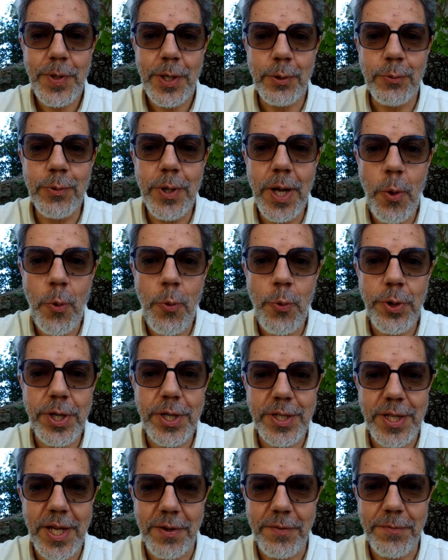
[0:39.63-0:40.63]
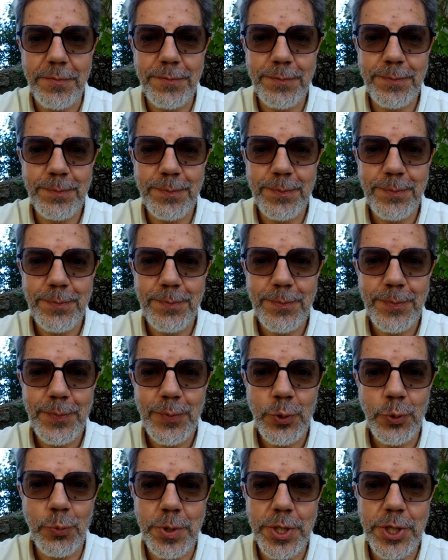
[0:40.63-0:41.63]
low enough
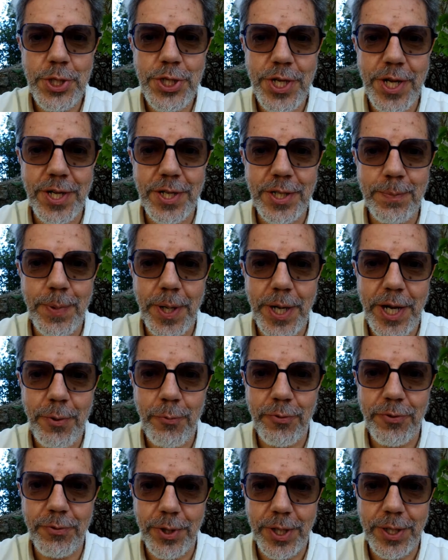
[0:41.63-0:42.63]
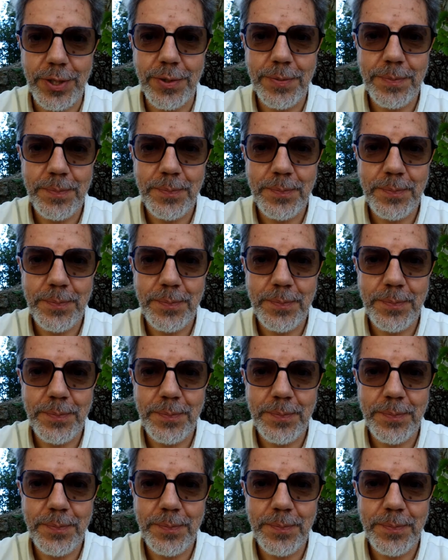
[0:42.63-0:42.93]
to be shared by everyone.